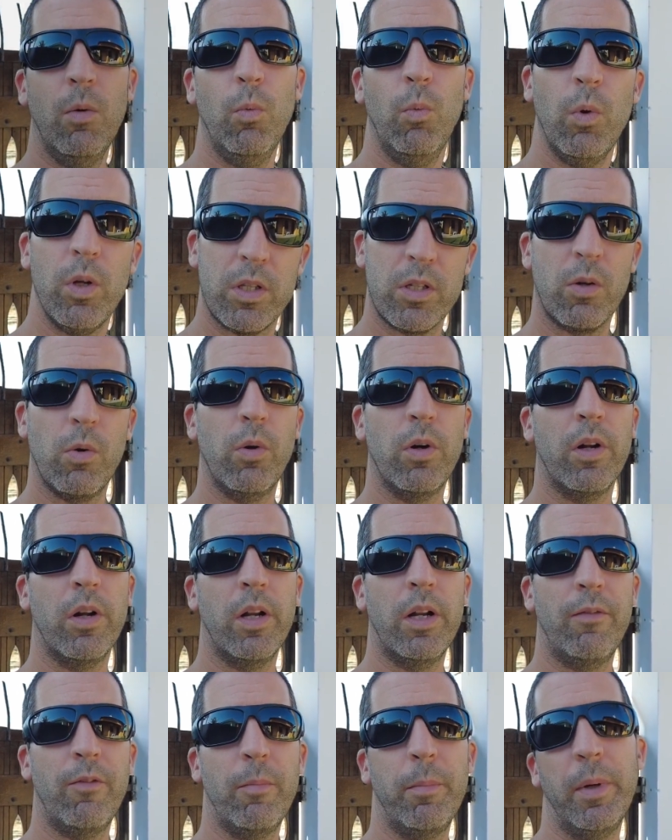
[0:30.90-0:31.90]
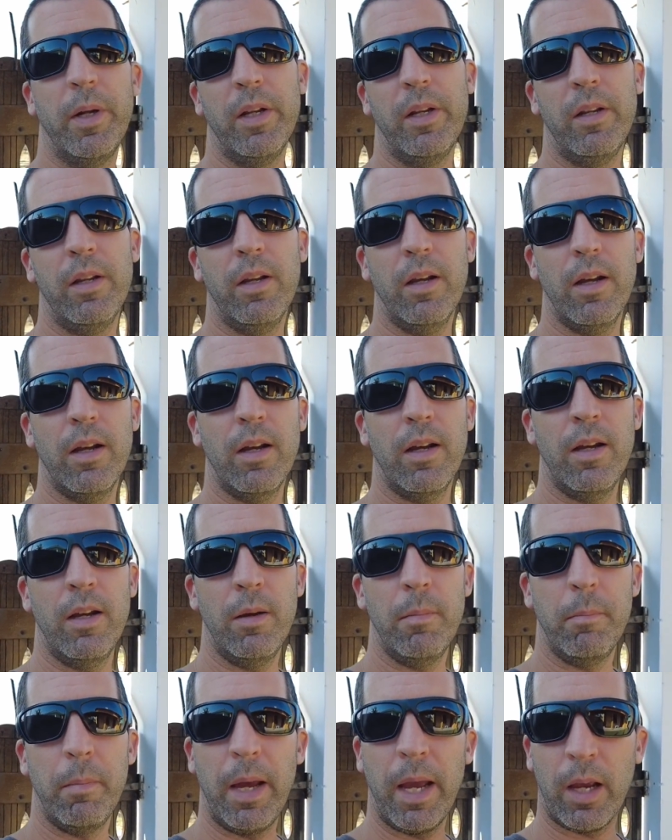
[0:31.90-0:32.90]
What's going on, everybody? I
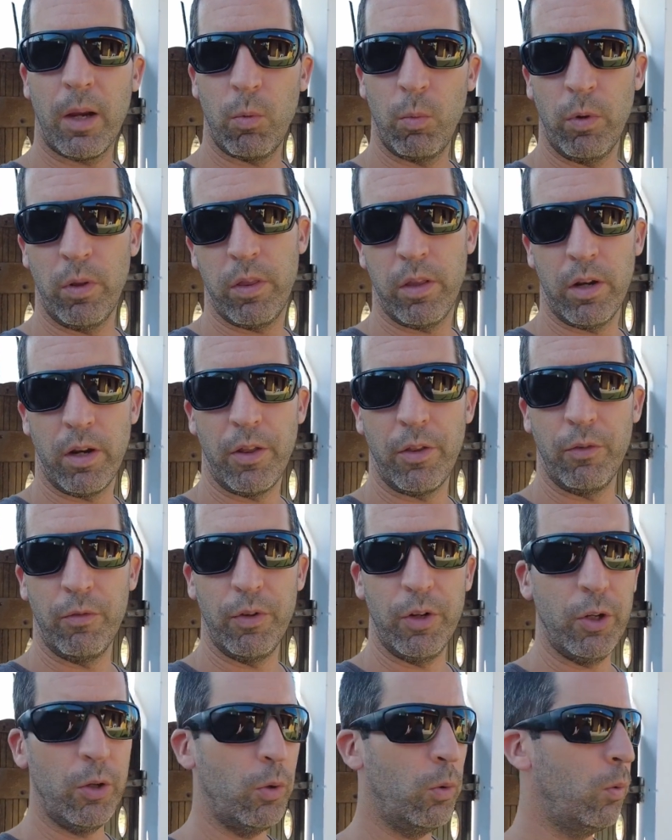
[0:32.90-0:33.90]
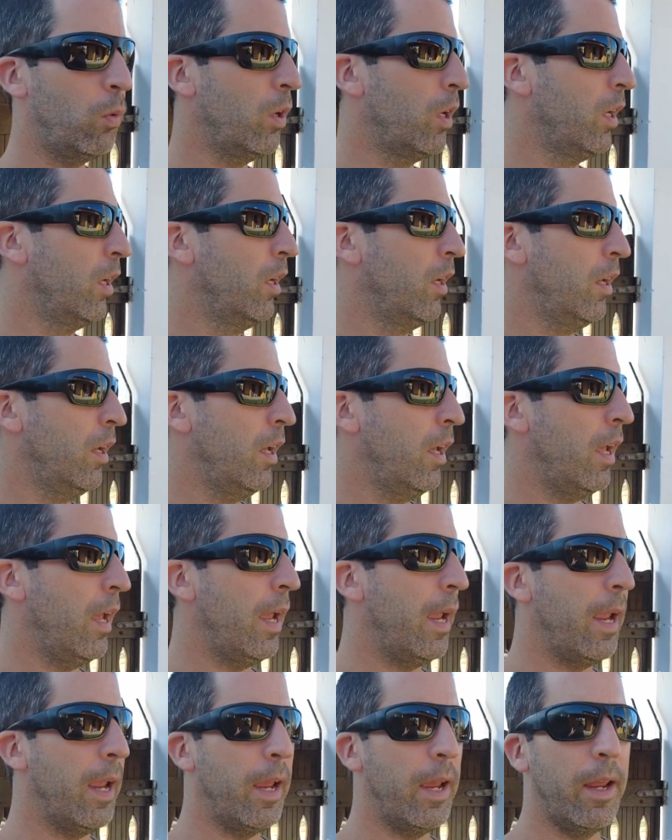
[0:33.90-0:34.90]
am back with another video,
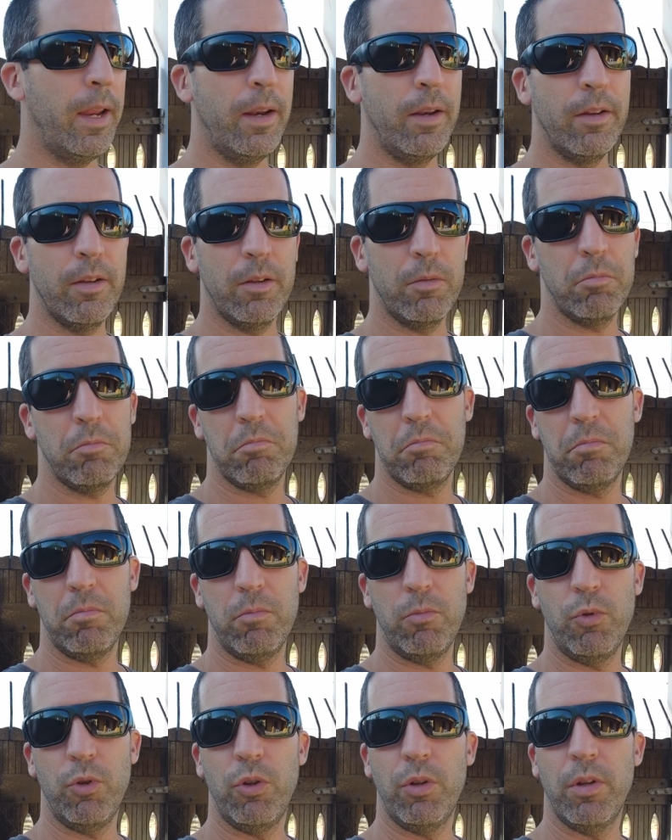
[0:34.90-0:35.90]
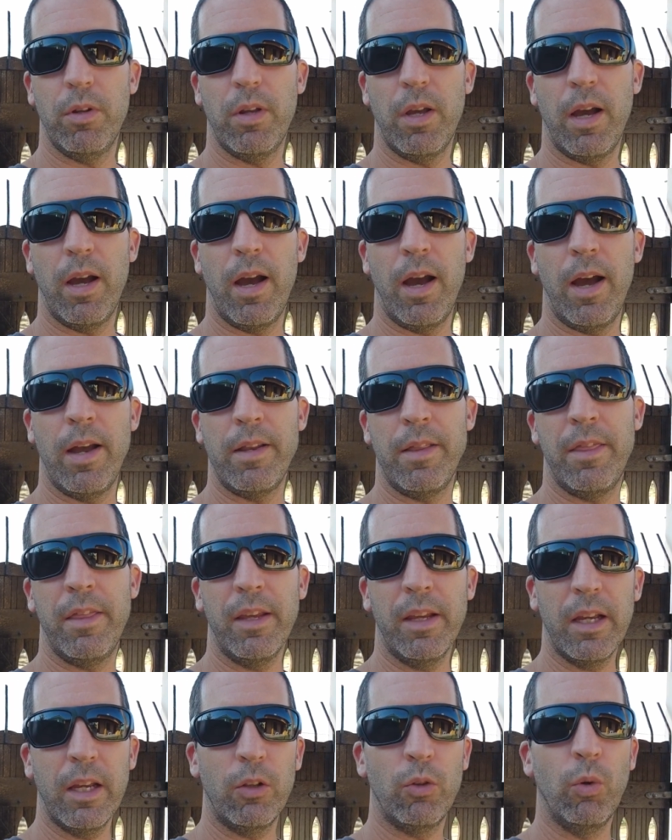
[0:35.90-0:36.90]
and I
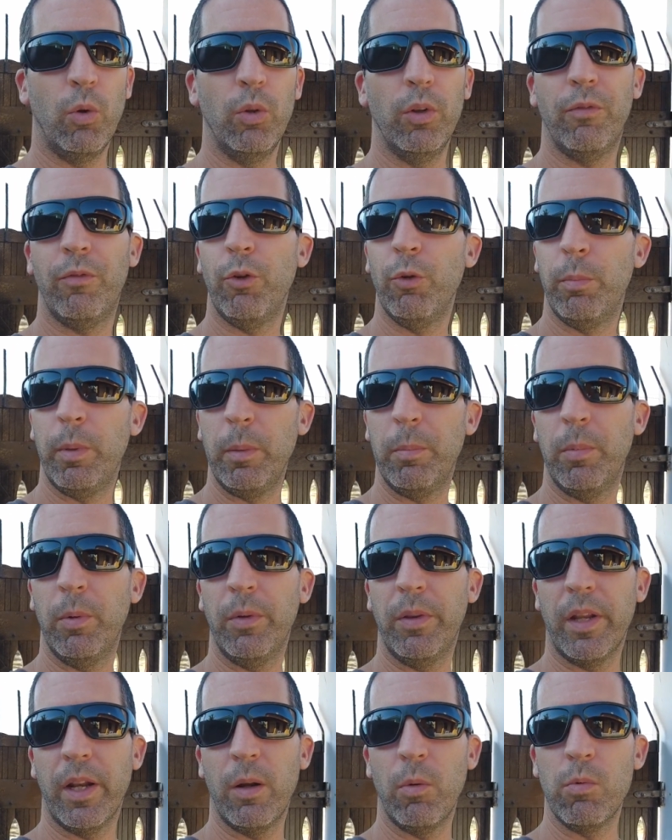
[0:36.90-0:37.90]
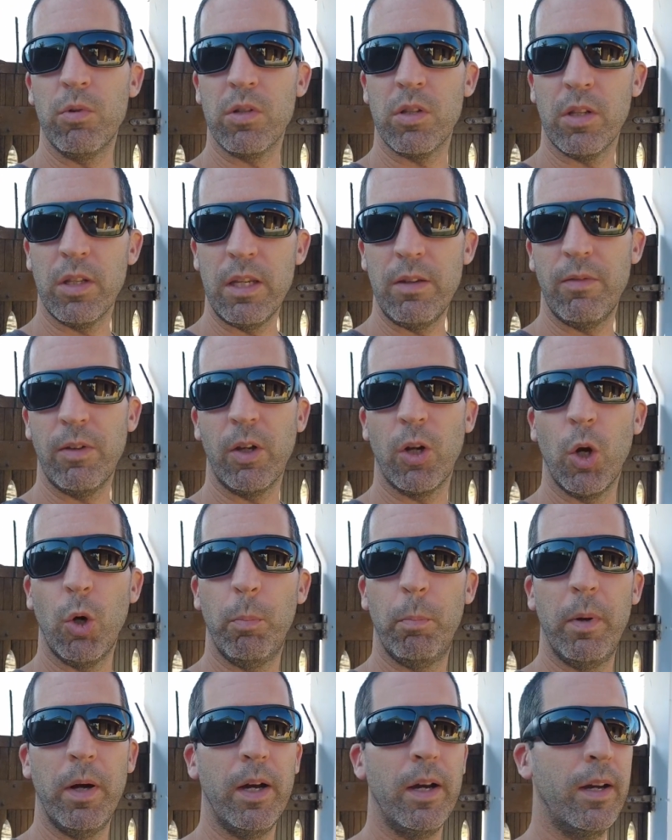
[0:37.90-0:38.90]
think I told a few people that I was leaving
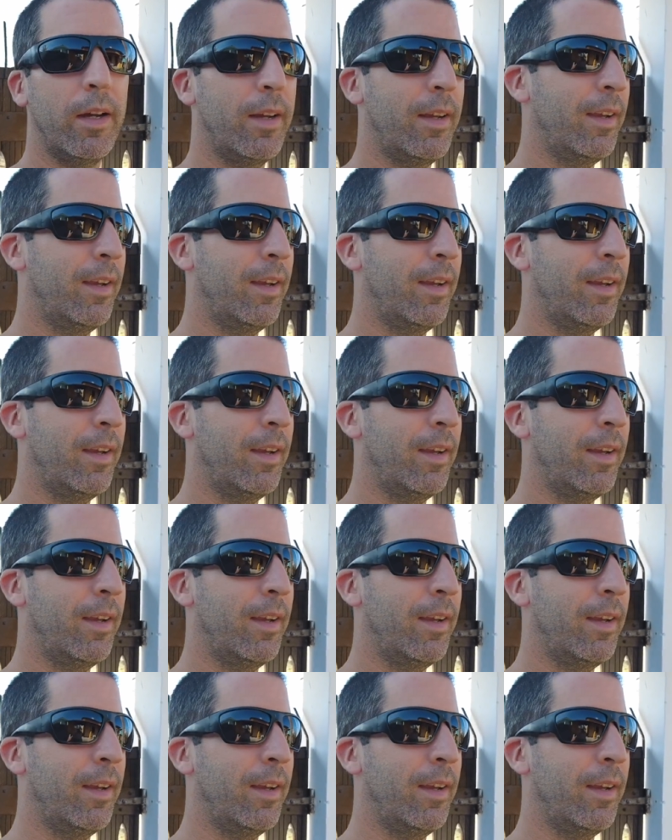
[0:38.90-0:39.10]
Copa.